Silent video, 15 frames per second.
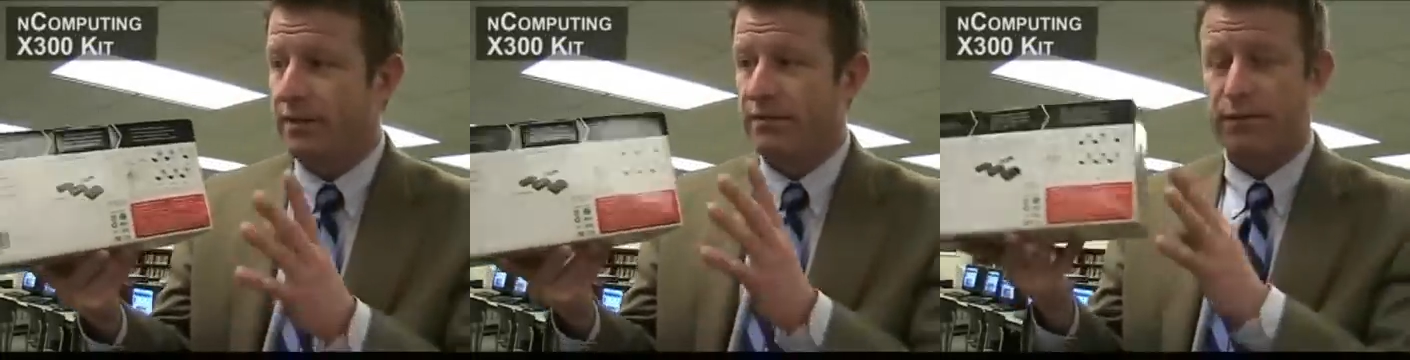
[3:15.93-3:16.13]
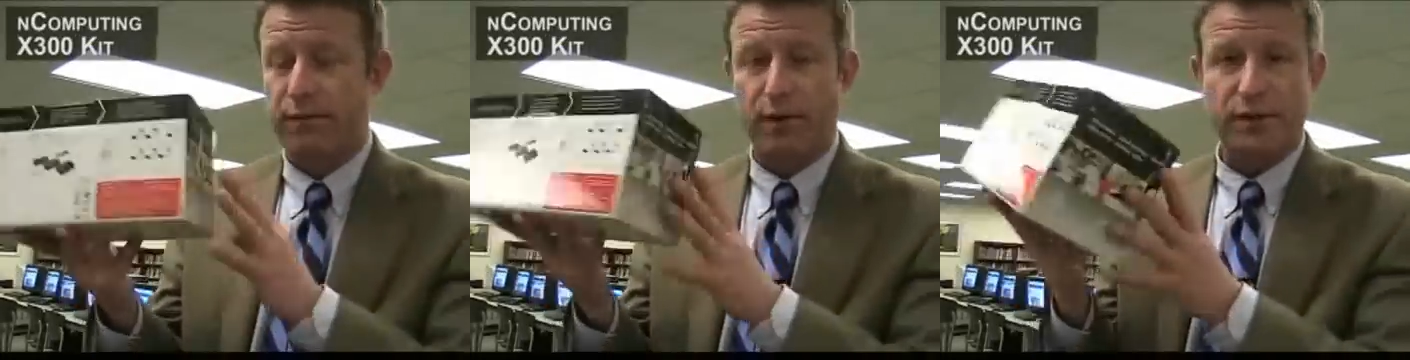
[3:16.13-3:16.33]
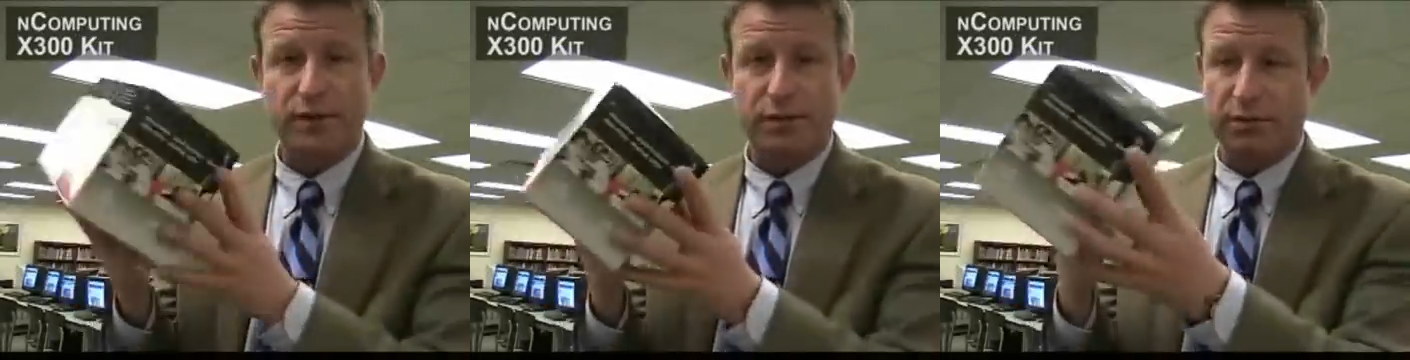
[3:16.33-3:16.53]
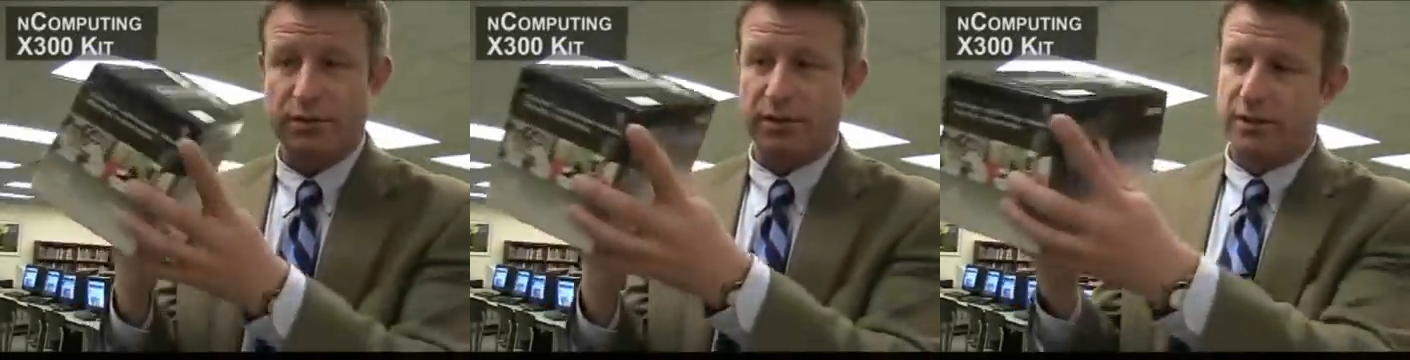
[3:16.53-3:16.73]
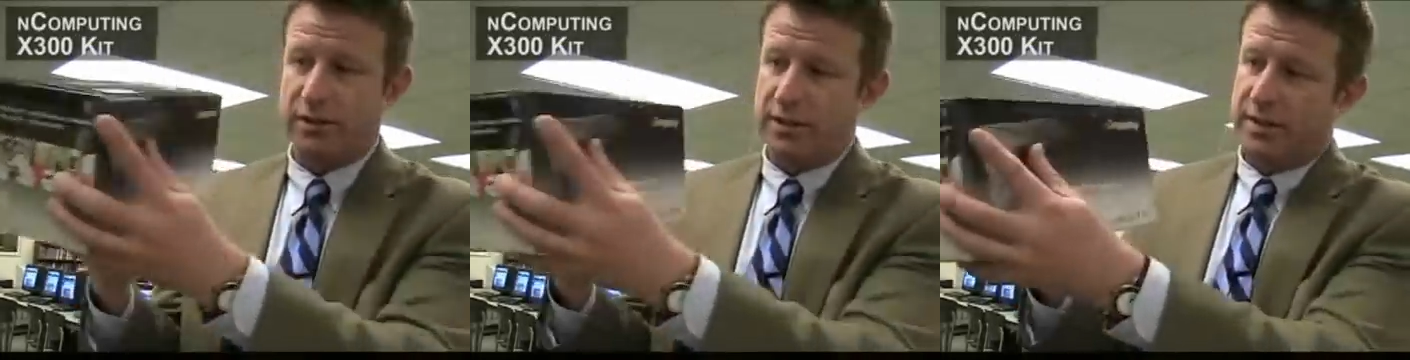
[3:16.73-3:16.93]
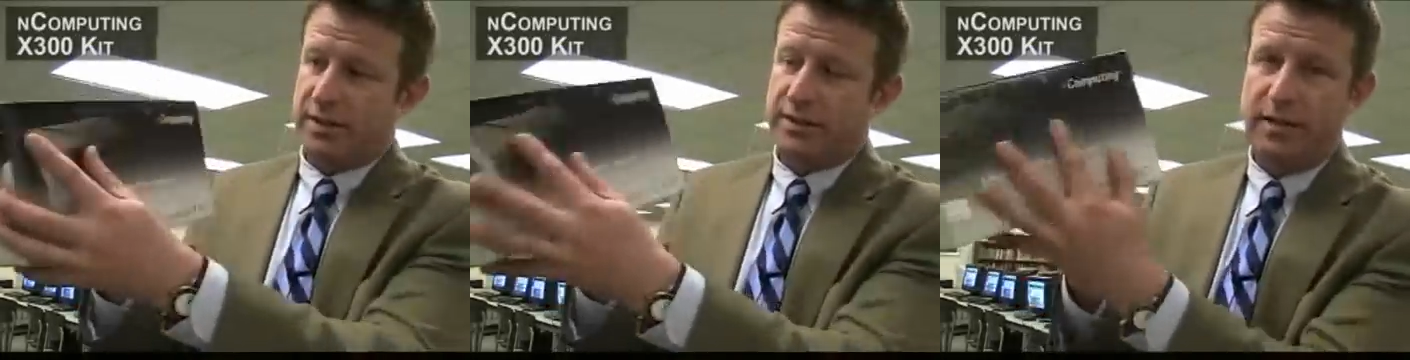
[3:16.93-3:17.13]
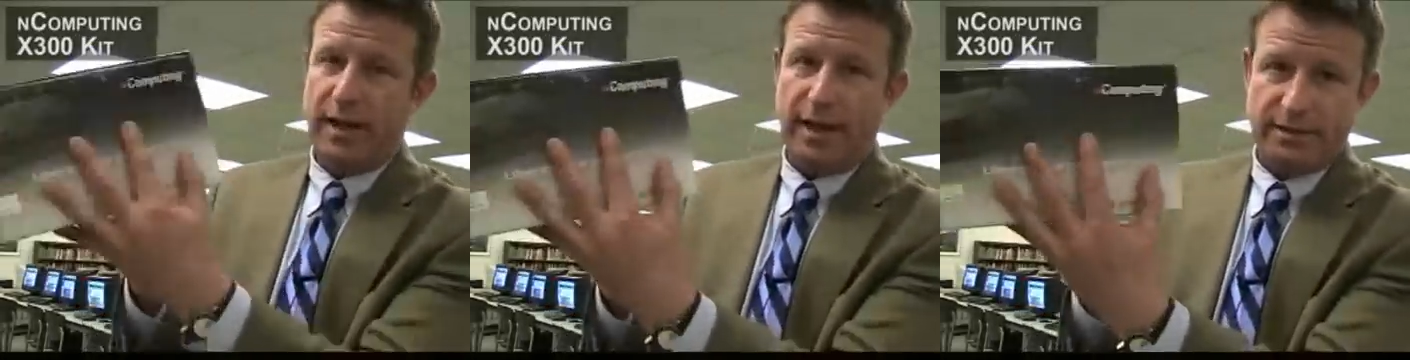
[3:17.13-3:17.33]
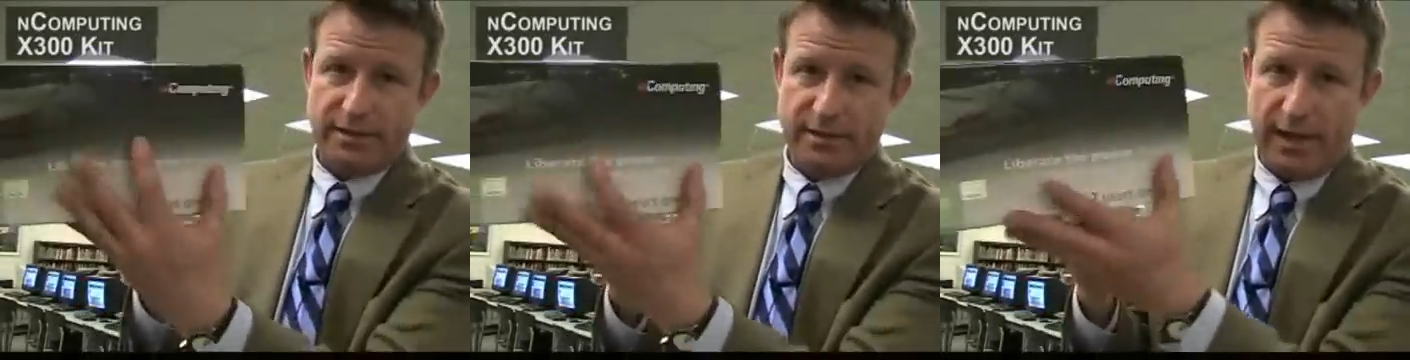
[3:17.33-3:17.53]
Virtual
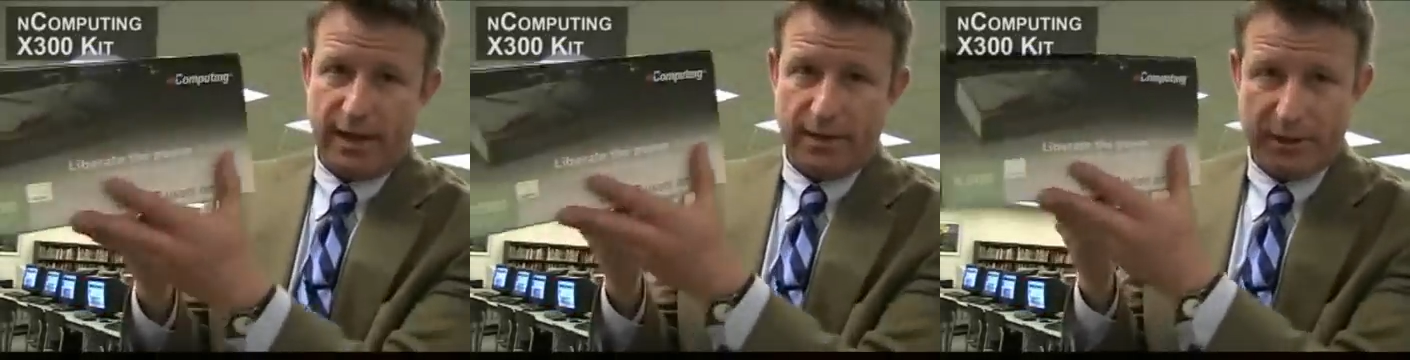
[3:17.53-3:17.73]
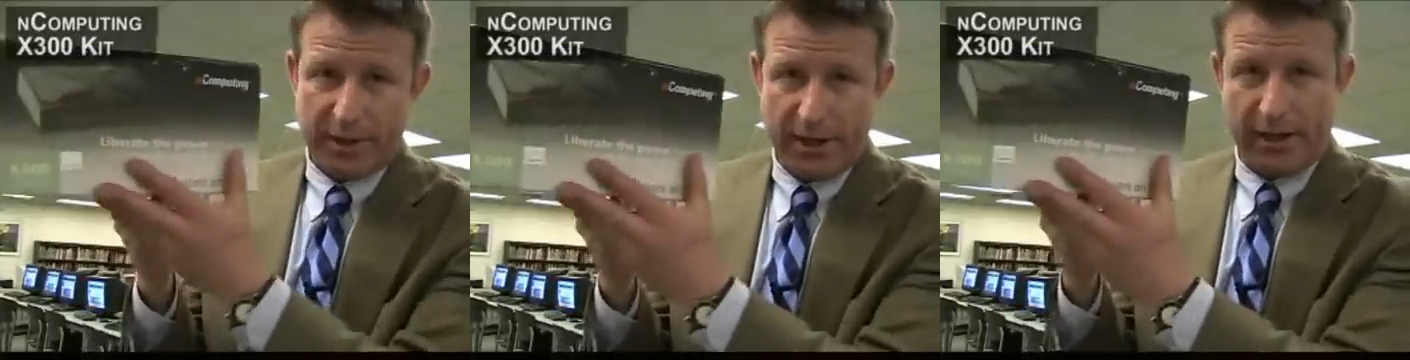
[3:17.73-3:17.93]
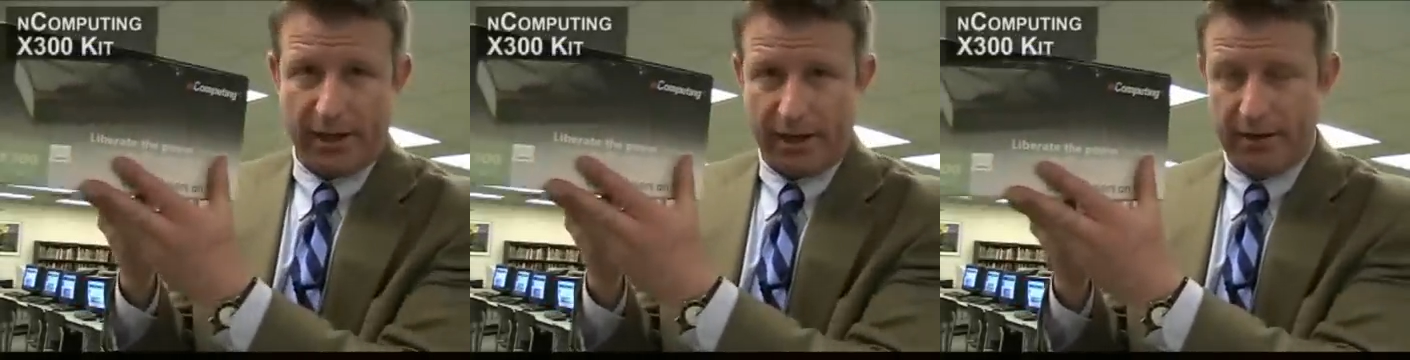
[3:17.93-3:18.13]
Desktop Kit.